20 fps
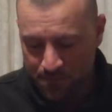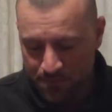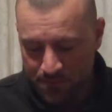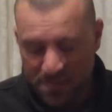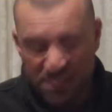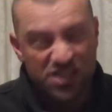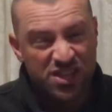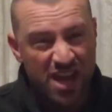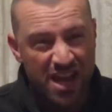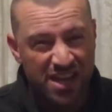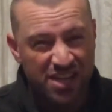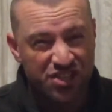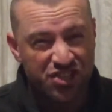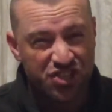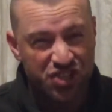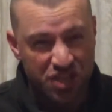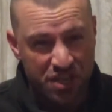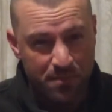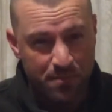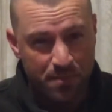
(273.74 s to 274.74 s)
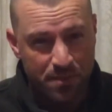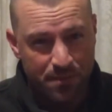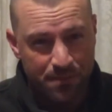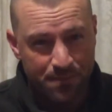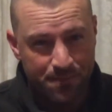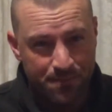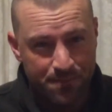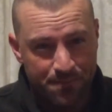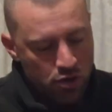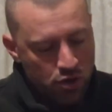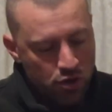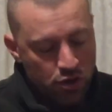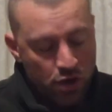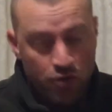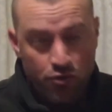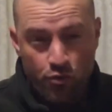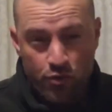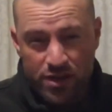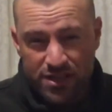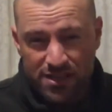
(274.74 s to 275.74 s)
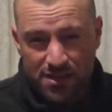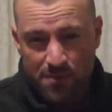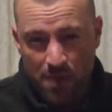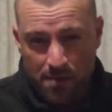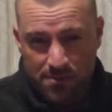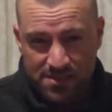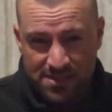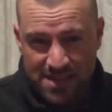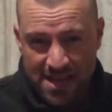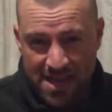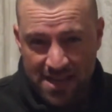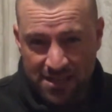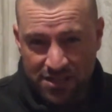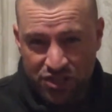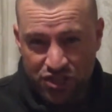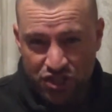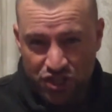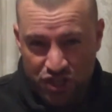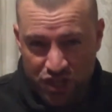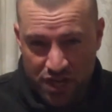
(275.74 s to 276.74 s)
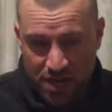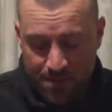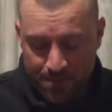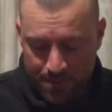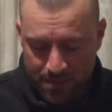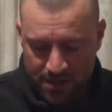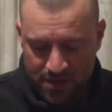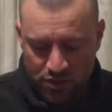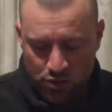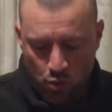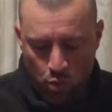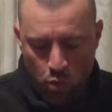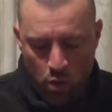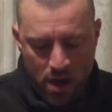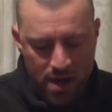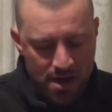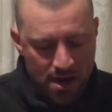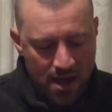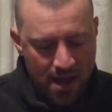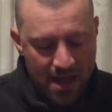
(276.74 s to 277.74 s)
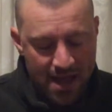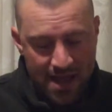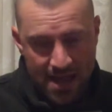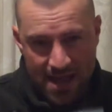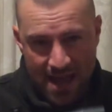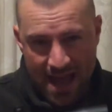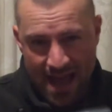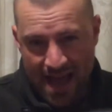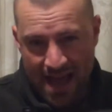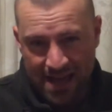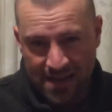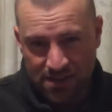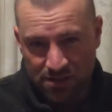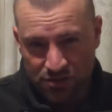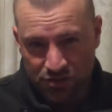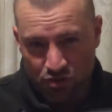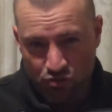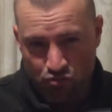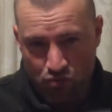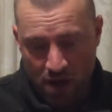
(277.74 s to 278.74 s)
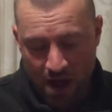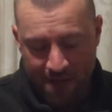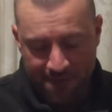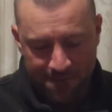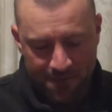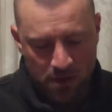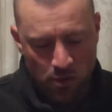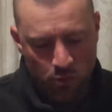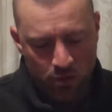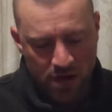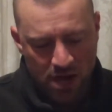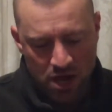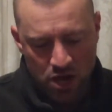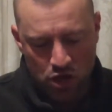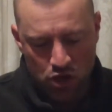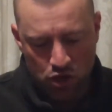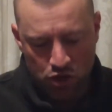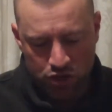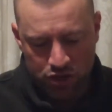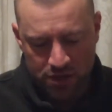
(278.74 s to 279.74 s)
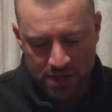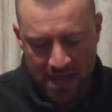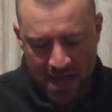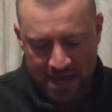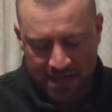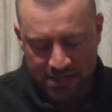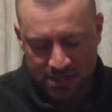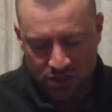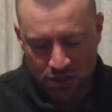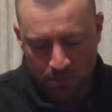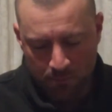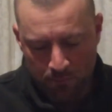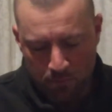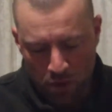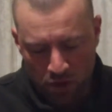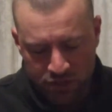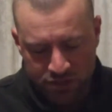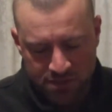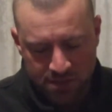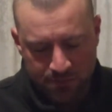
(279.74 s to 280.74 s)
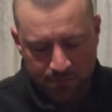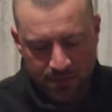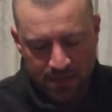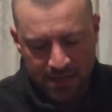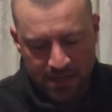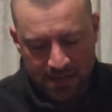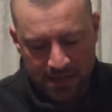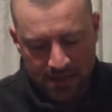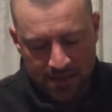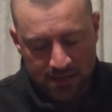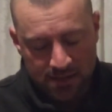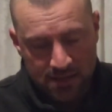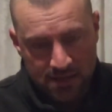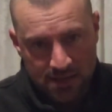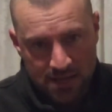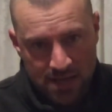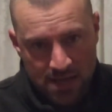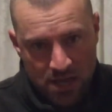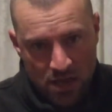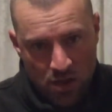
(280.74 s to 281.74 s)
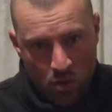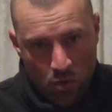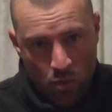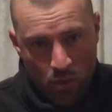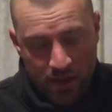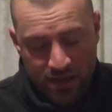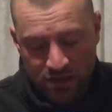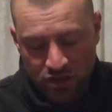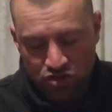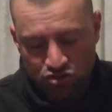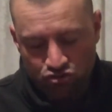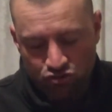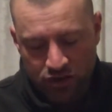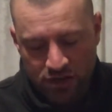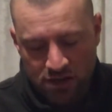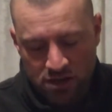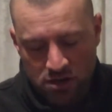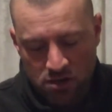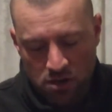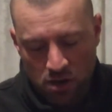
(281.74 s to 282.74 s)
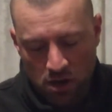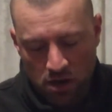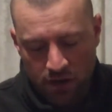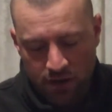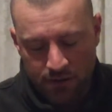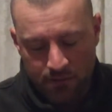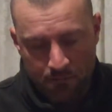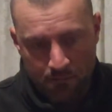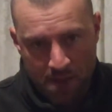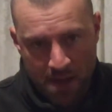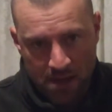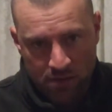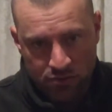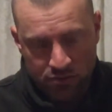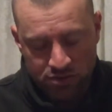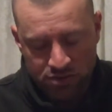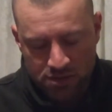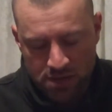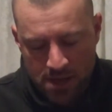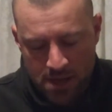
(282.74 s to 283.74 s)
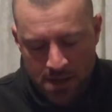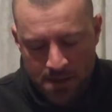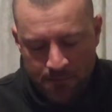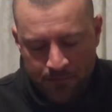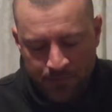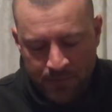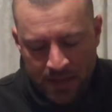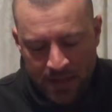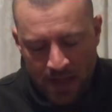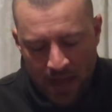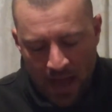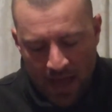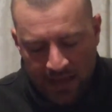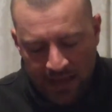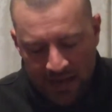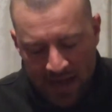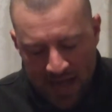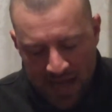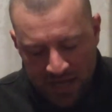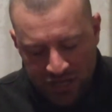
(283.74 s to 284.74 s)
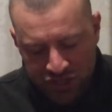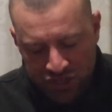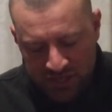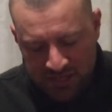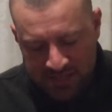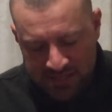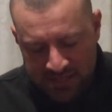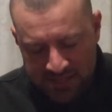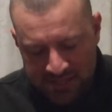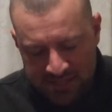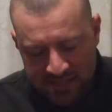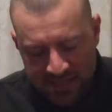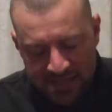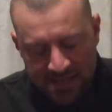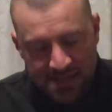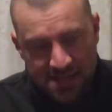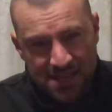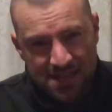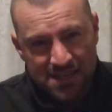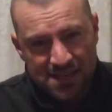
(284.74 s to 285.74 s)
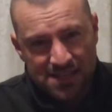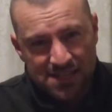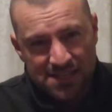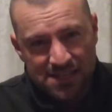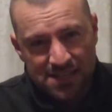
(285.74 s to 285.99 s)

is kind of cheap. Now the reason why I'm saying cheap is when I handle the rifle and when I look at the bottom here, where the trigger guard mounts, I can actually see